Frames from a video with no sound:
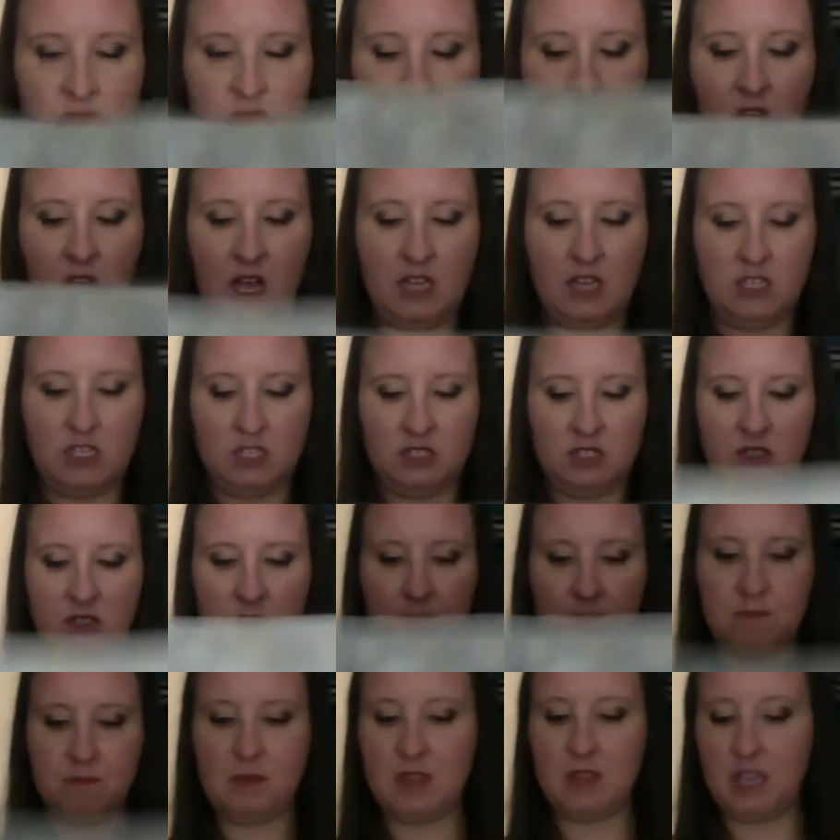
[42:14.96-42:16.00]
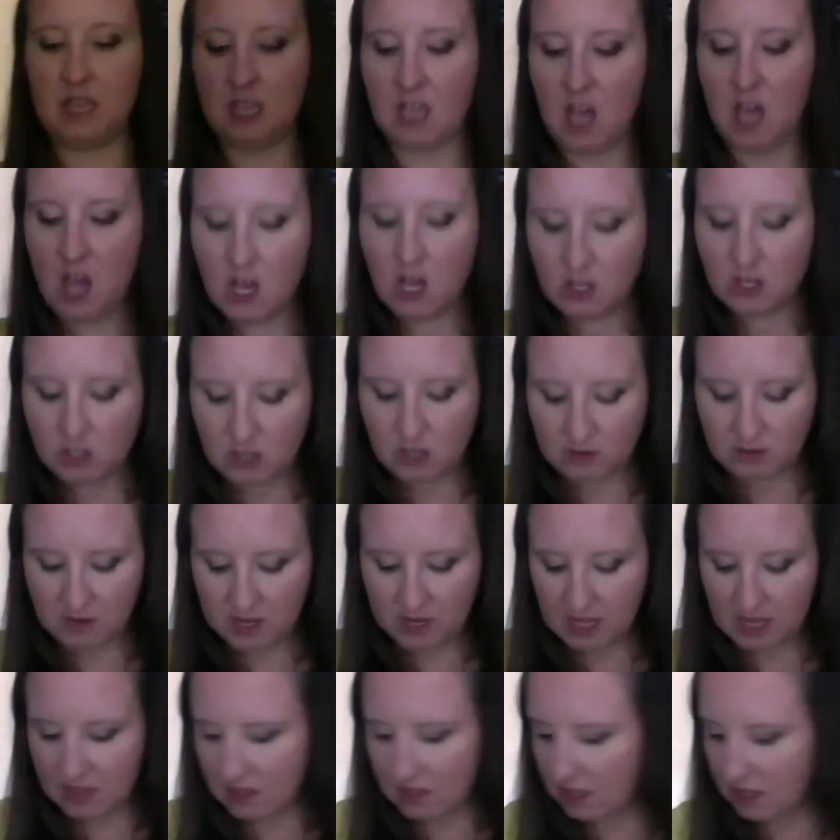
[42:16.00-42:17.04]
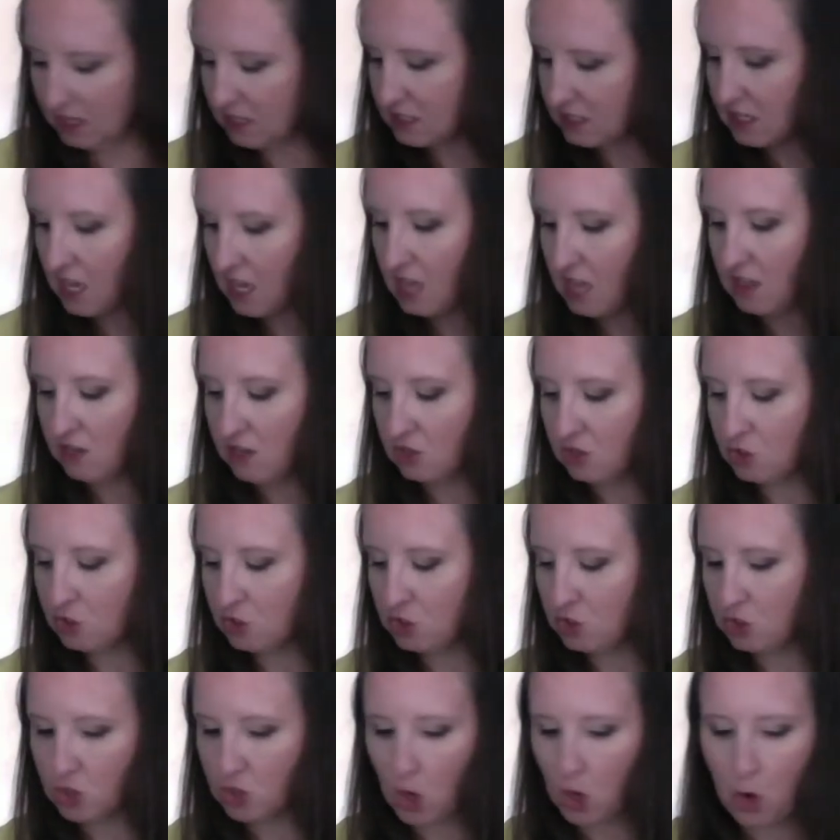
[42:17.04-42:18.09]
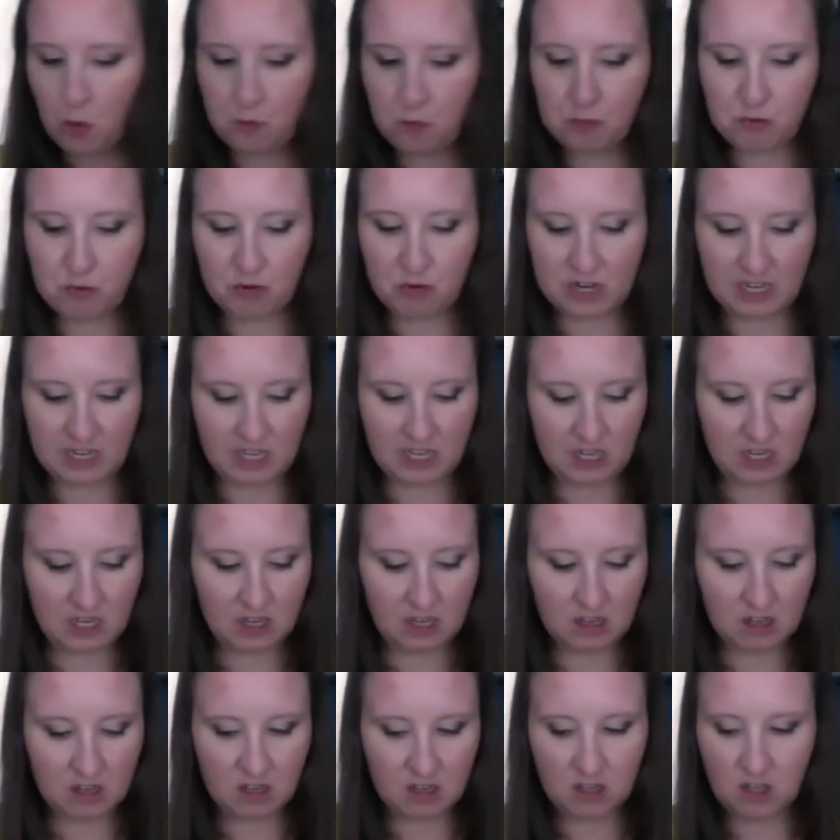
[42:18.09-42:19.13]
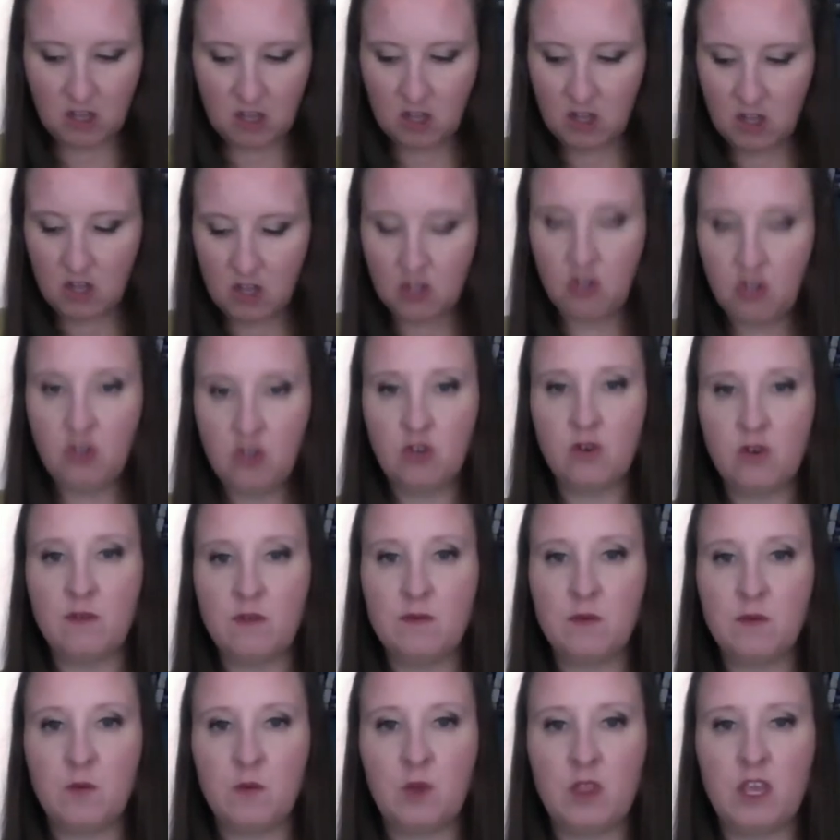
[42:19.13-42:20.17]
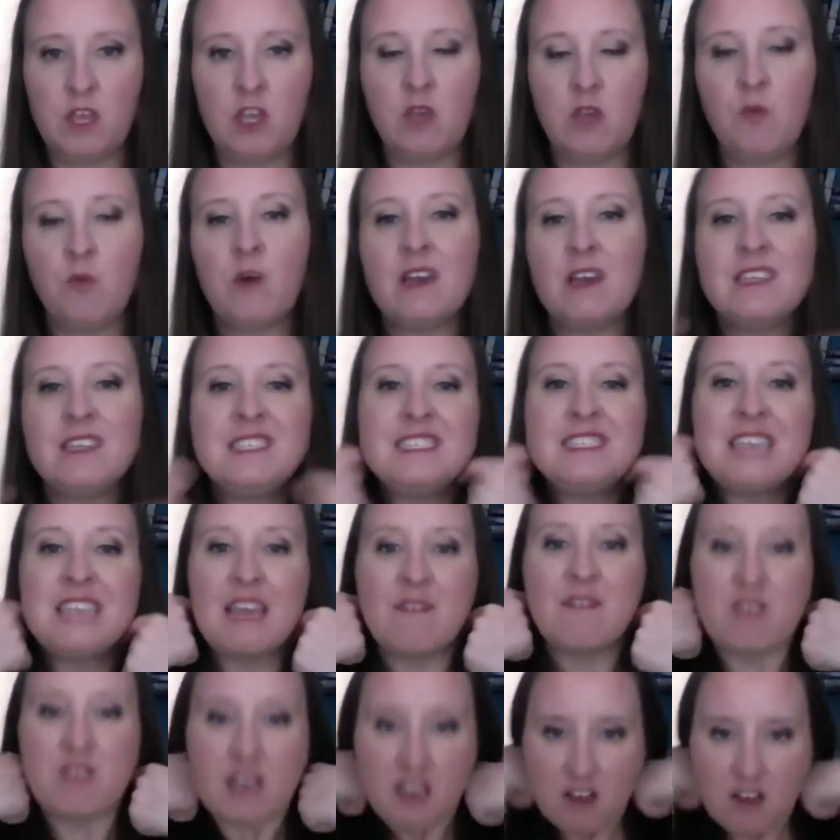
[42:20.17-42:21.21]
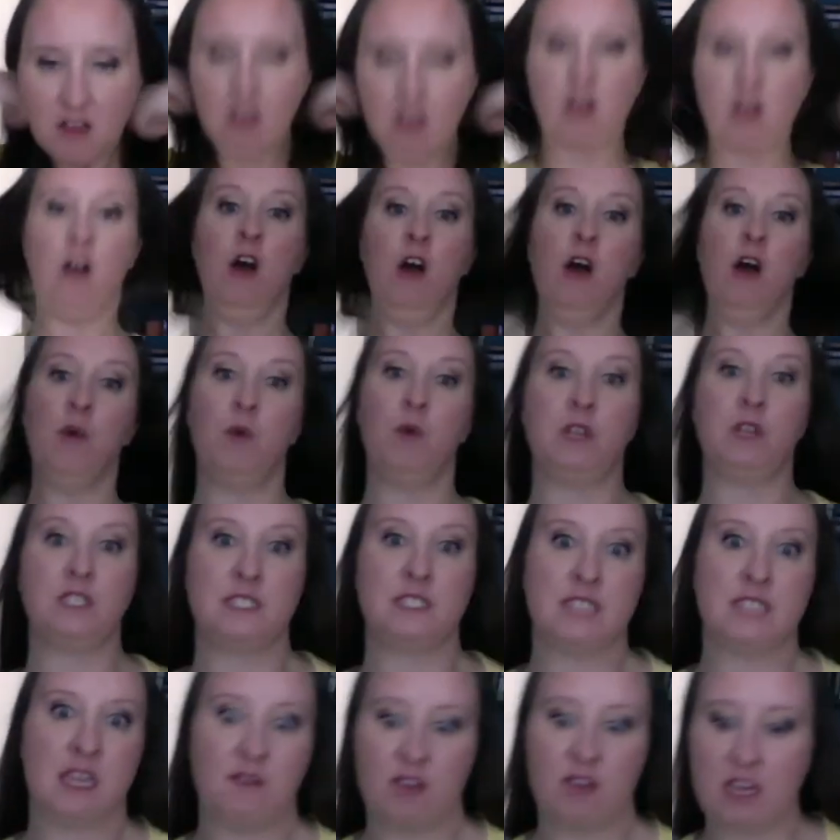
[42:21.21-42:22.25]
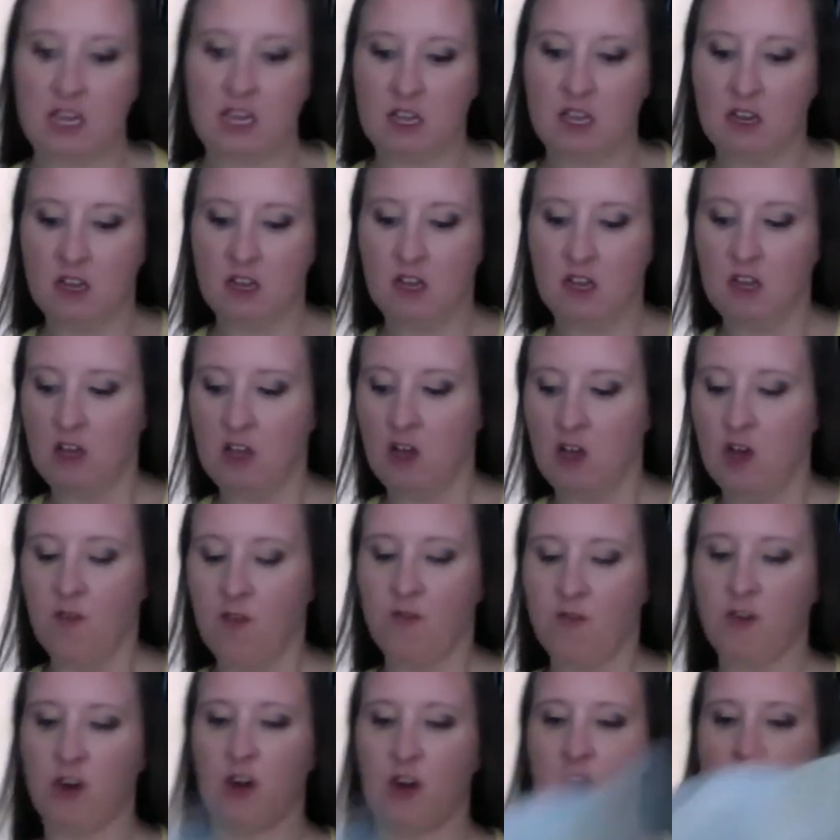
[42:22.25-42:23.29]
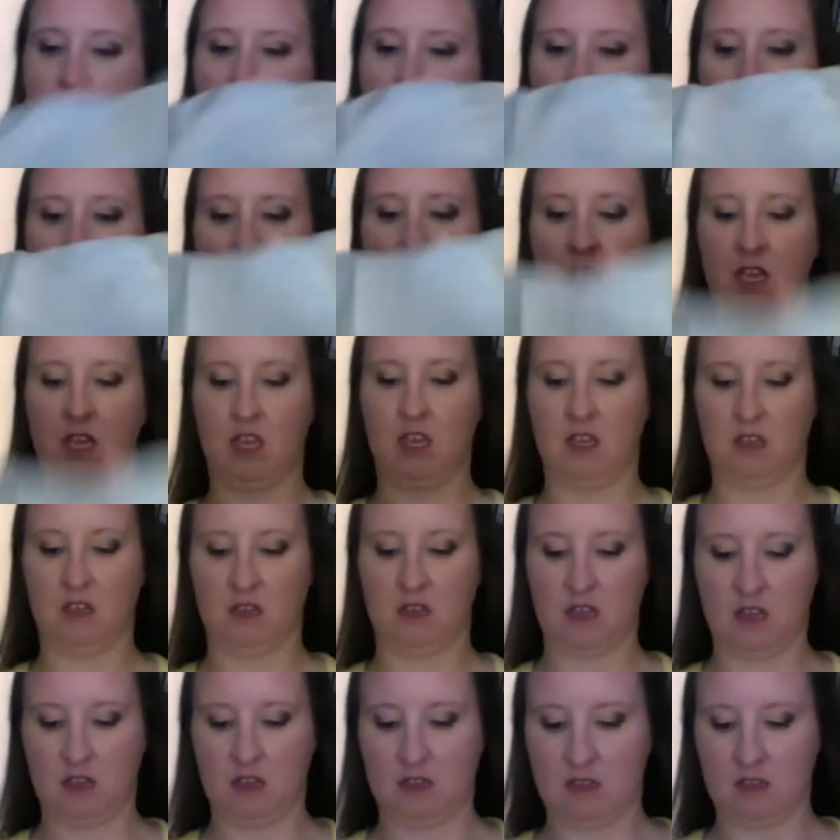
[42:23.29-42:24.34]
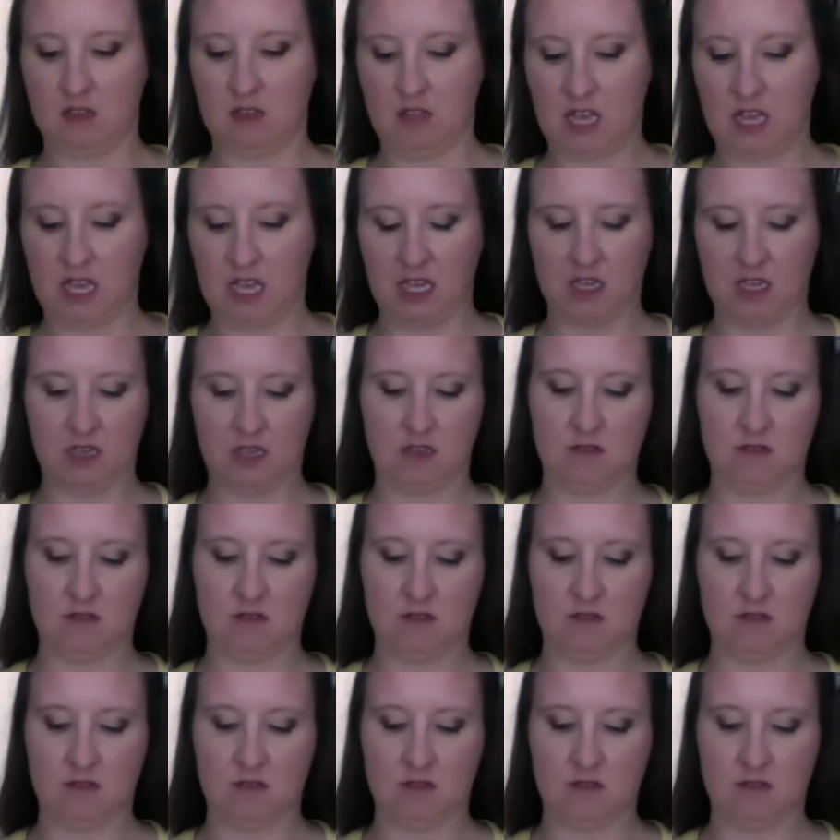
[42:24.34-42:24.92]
But like, do you ever get these and they're so pretty? You don't even, like, you want to save it. You're like, oh, I want to save it for something, like,